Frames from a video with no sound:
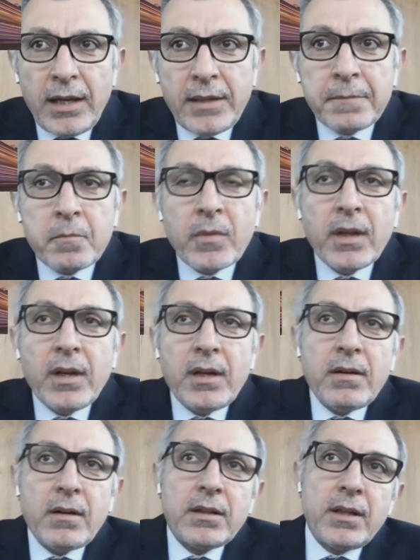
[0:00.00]
And
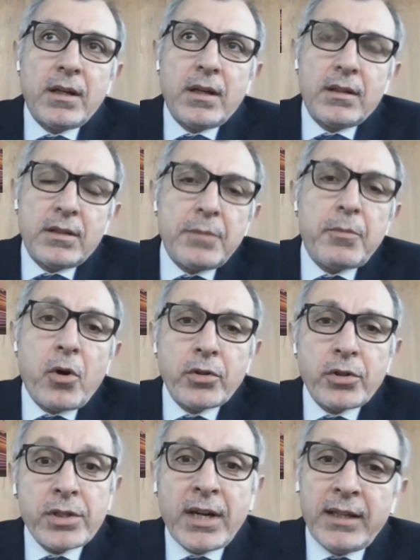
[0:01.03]
the
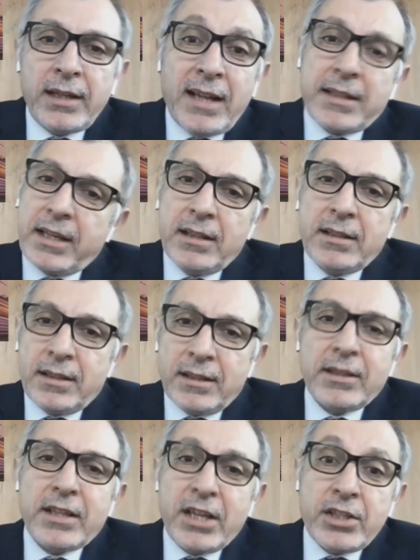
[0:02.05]
borders are not
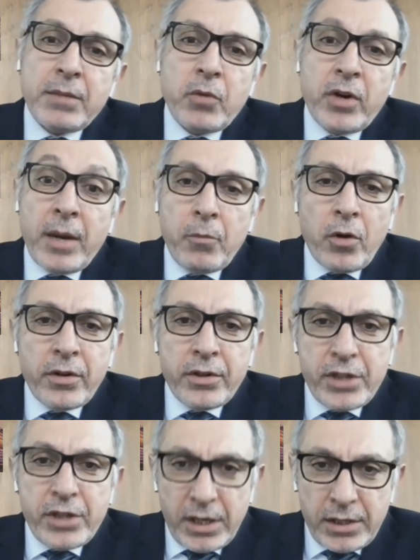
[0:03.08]
getting more and more
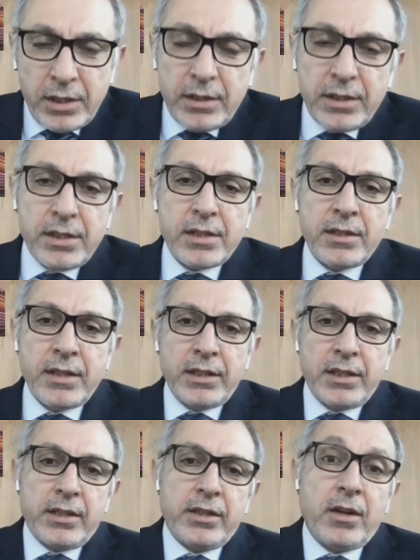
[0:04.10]
congested. This is
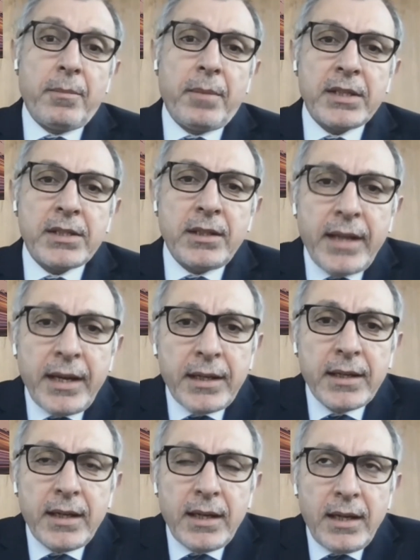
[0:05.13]
another,
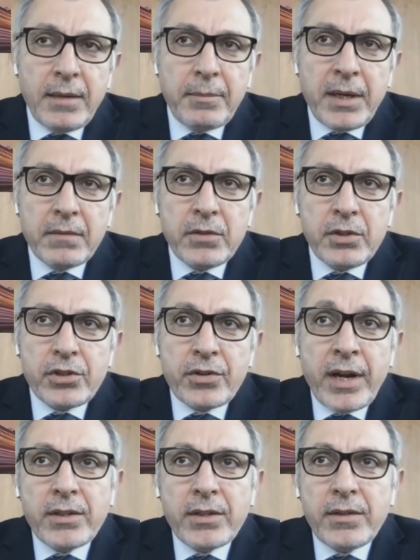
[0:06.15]
bottleneck. But we're
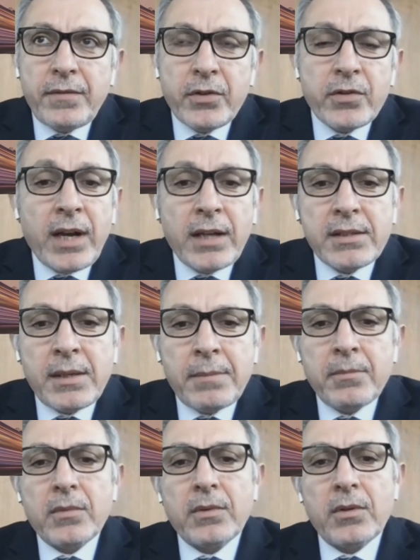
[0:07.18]
trying to figure out
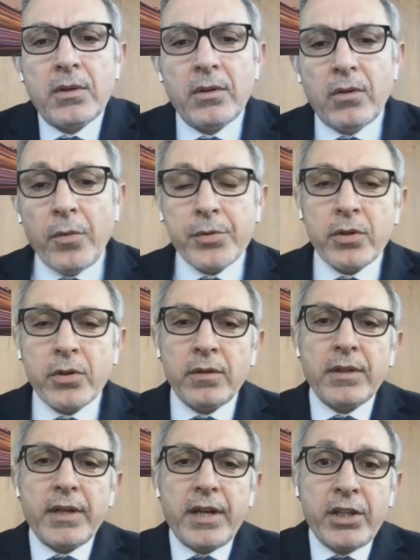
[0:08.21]
some
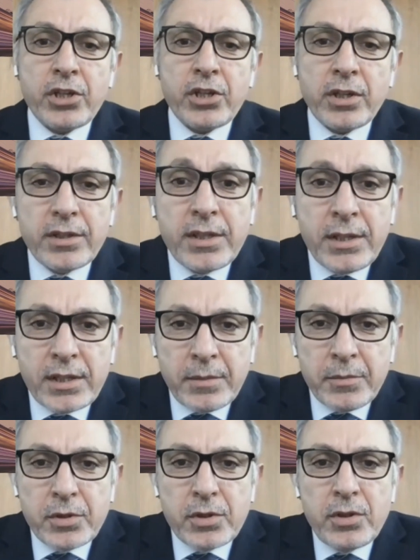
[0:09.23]
optional additional
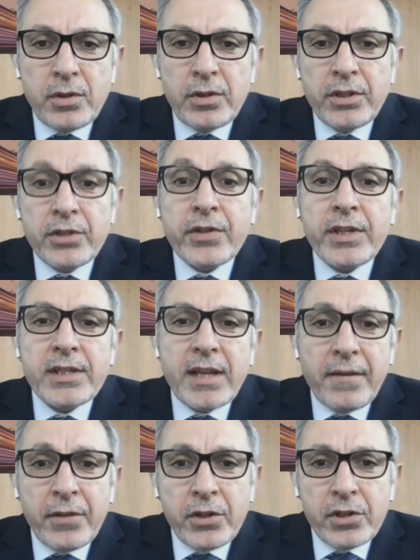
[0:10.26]
systems to increase
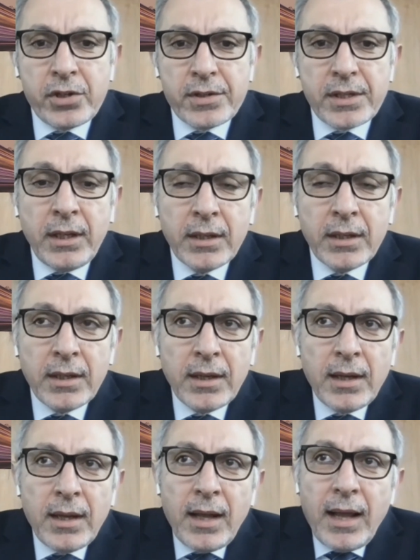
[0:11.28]
the efficiency.
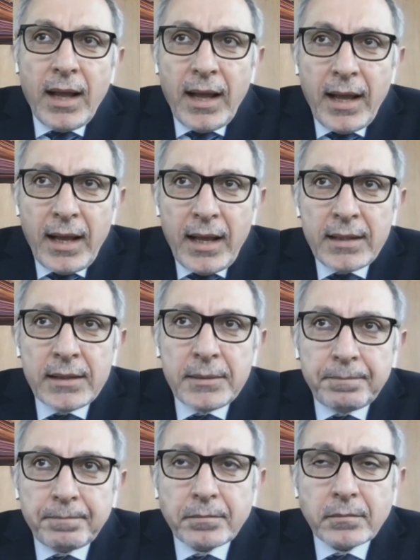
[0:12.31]

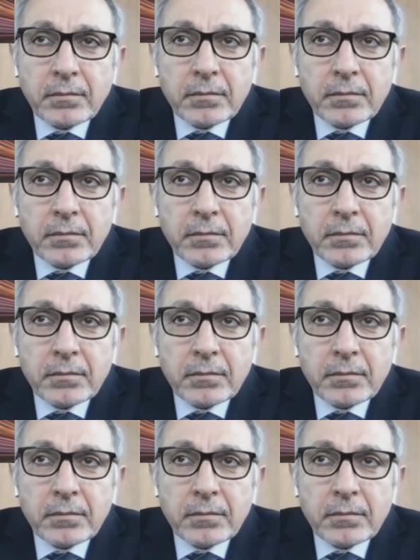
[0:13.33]
And